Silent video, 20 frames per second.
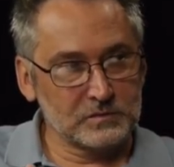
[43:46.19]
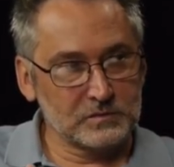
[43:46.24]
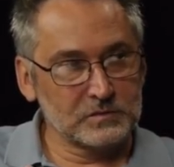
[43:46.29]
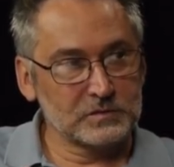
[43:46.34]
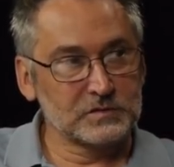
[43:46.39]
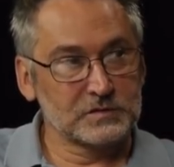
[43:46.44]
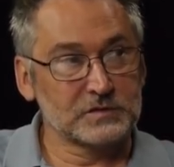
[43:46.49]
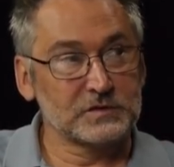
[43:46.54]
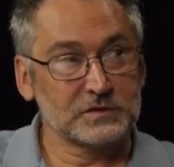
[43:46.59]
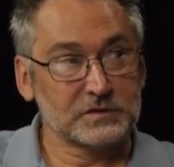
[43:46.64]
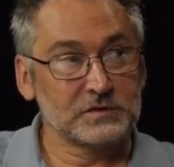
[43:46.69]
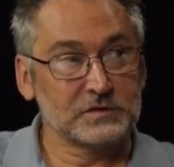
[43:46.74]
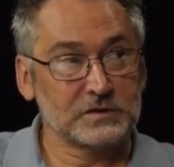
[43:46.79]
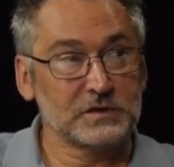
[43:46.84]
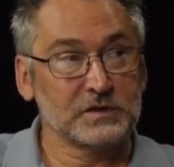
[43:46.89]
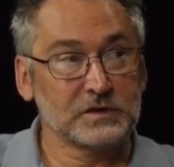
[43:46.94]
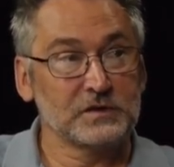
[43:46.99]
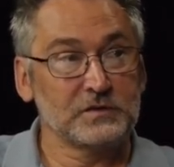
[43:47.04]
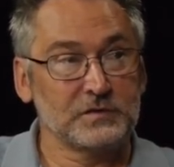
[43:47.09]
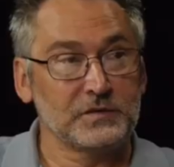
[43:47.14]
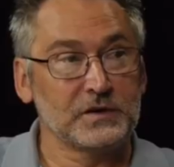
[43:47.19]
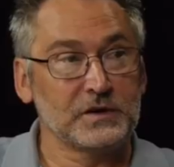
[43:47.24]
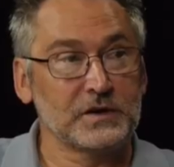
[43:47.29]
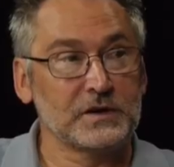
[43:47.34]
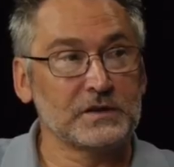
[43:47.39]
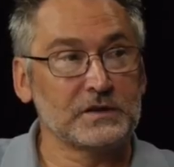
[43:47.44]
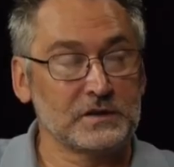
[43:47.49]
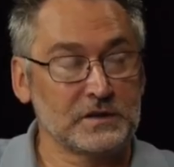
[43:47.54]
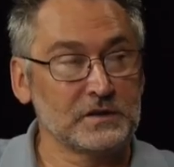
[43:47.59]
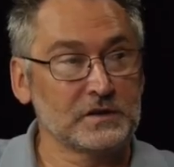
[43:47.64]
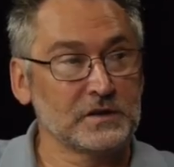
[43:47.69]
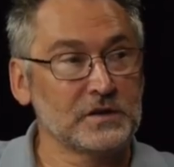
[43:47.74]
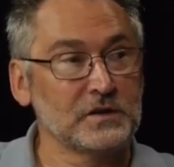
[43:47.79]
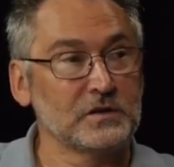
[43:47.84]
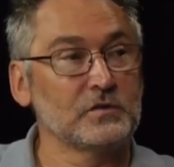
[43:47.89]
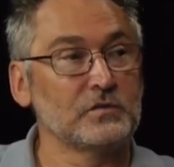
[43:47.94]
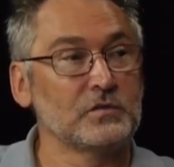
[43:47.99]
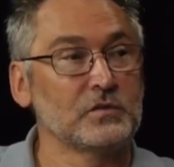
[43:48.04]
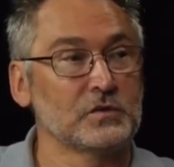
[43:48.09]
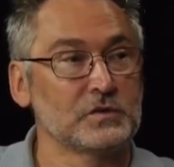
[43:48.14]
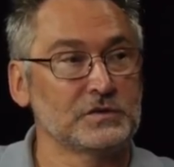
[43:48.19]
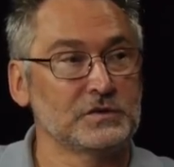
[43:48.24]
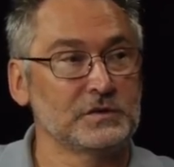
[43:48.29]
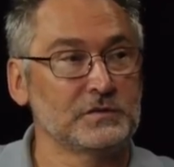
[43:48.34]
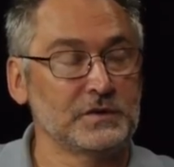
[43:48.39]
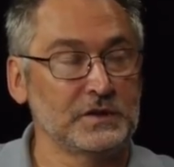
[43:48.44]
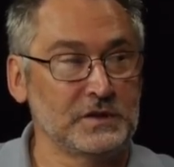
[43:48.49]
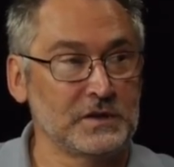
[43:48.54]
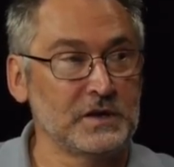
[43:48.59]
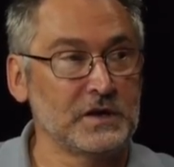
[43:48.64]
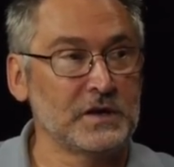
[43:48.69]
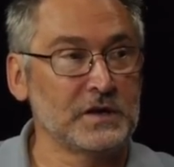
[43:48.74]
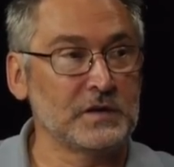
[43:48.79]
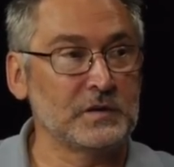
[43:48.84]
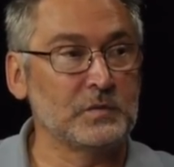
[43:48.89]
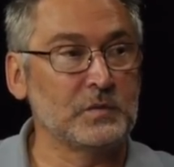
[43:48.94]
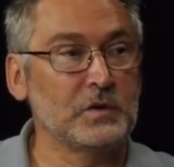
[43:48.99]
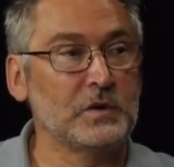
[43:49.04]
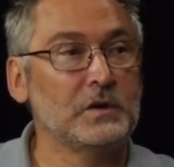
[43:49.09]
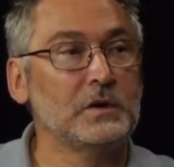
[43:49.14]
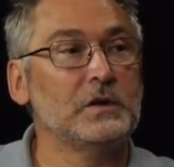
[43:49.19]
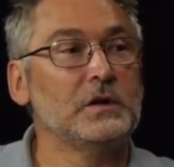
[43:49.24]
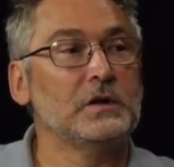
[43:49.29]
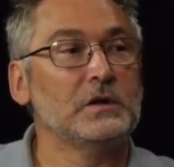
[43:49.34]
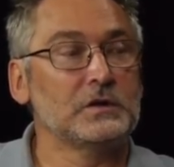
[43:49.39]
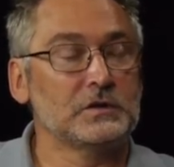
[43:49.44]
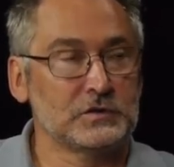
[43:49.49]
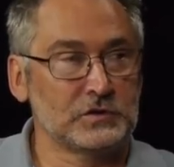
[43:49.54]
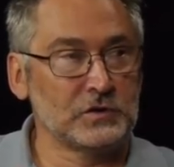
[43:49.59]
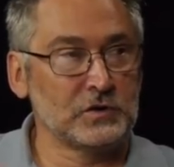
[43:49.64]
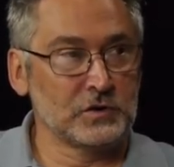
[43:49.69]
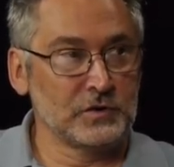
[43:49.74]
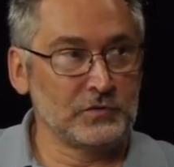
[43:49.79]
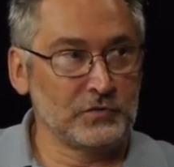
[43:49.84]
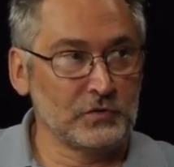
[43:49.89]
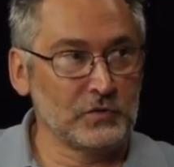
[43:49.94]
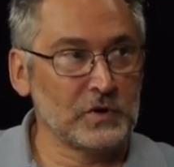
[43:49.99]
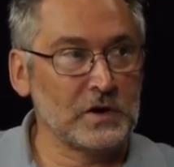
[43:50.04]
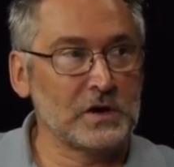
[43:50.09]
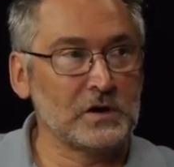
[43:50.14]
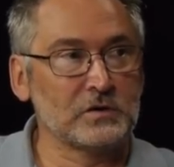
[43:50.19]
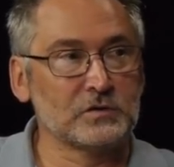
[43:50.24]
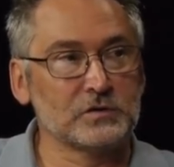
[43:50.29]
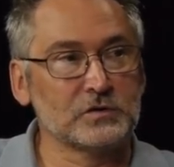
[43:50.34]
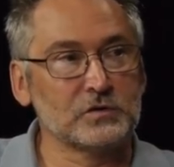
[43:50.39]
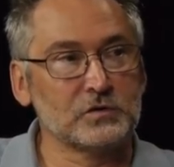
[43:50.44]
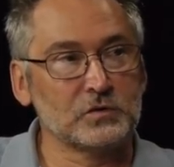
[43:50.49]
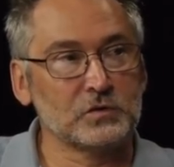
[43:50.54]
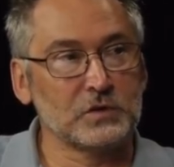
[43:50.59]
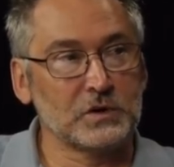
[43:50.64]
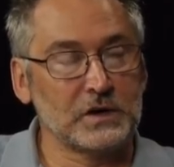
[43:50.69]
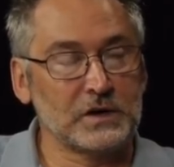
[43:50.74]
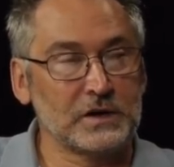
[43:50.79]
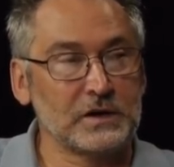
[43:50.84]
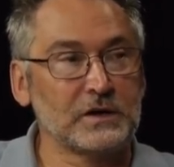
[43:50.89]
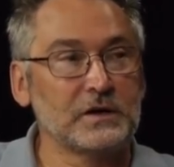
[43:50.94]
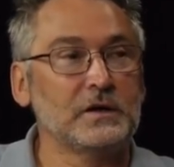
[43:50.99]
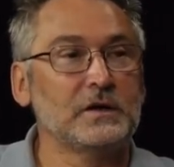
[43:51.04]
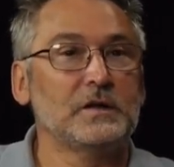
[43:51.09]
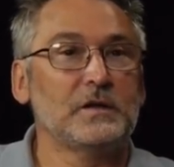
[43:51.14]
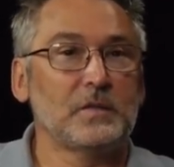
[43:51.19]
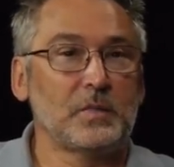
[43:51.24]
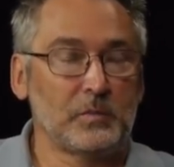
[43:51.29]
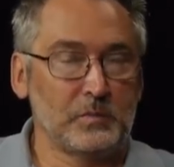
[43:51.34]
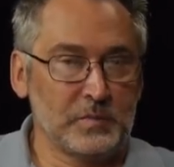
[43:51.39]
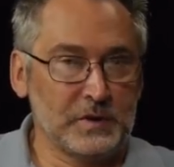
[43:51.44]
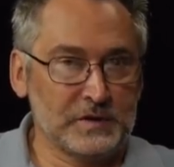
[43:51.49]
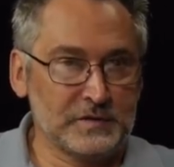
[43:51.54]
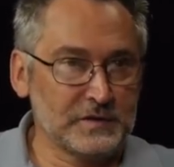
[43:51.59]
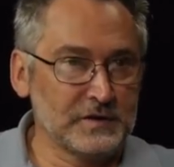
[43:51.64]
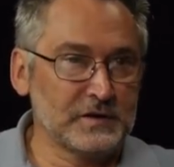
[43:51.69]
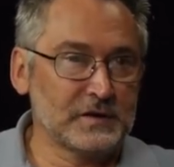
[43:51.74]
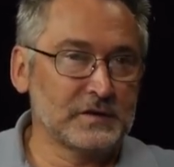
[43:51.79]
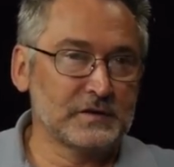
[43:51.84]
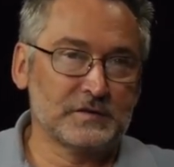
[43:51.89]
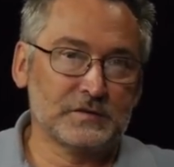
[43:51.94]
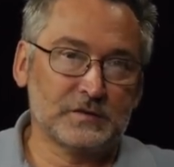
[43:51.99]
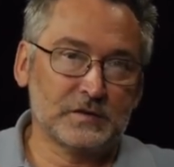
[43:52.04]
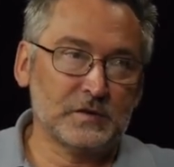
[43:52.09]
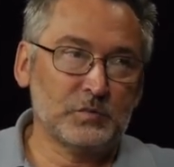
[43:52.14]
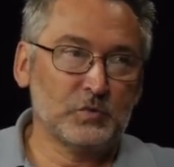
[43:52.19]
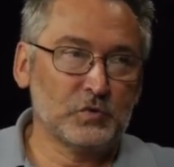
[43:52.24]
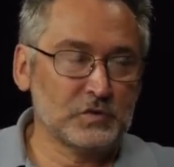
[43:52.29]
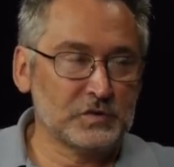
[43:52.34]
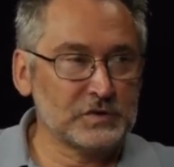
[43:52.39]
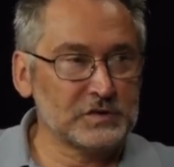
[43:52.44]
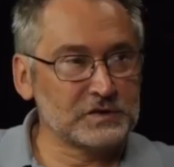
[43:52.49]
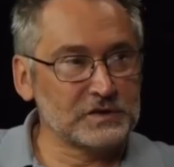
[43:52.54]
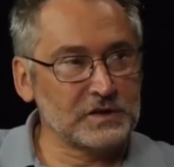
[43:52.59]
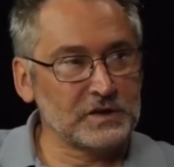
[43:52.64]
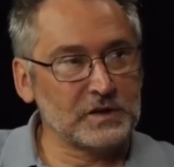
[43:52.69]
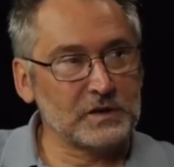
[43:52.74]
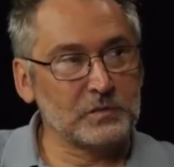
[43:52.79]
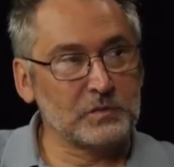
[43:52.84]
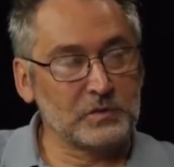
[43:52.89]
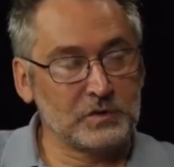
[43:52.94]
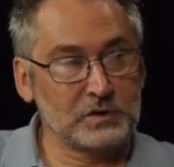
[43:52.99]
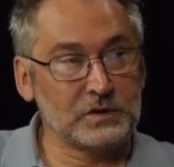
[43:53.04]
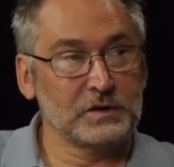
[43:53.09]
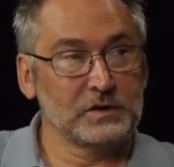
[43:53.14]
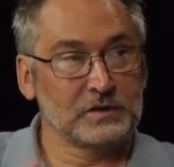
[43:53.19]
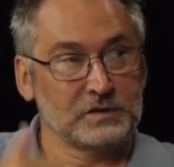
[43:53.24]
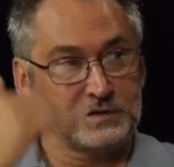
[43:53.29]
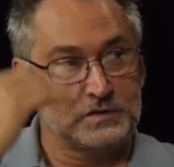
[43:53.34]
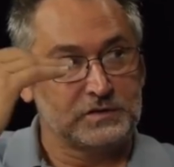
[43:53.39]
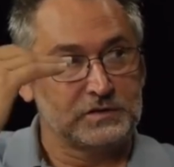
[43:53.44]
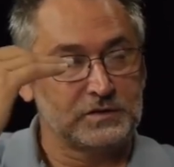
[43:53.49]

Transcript: significant and getting worse every time. So if you are on the glucan, basically the immune system is